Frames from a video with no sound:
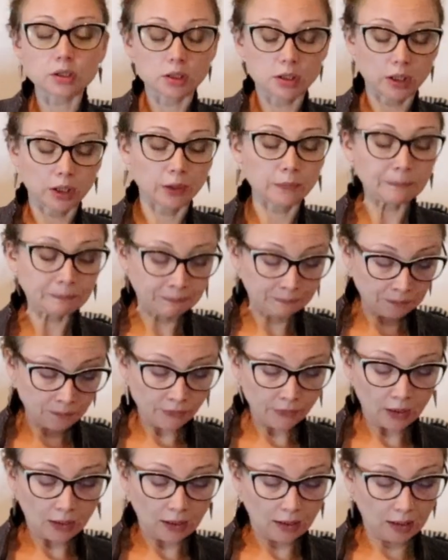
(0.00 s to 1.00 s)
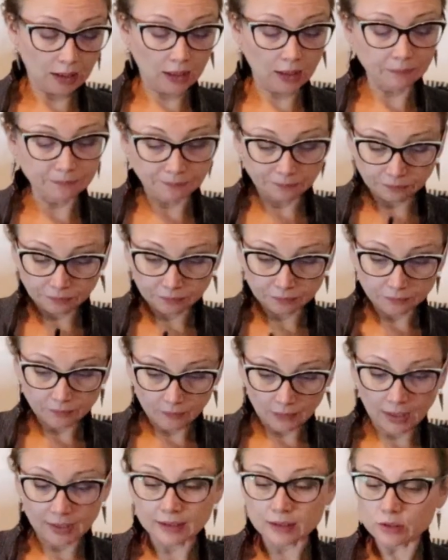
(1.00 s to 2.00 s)
So
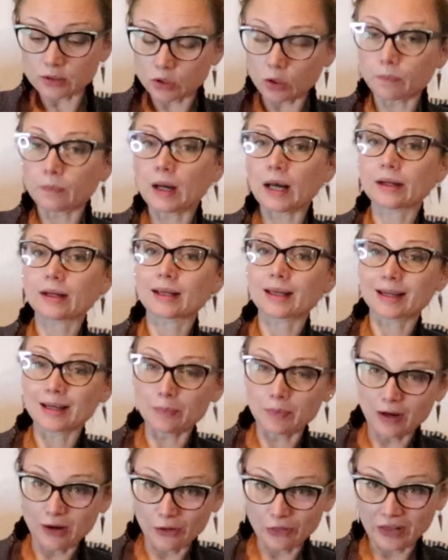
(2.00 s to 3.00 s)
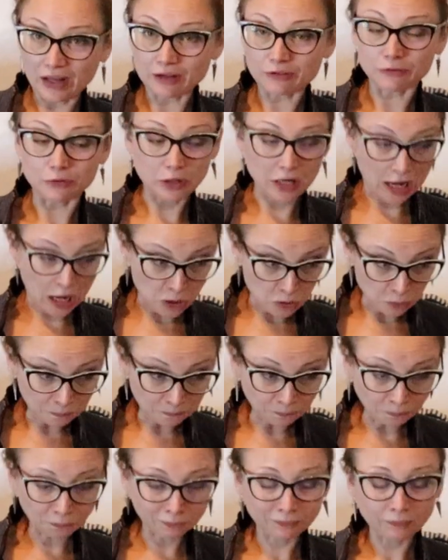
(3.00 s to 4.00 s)
I can stop panicking about that for now.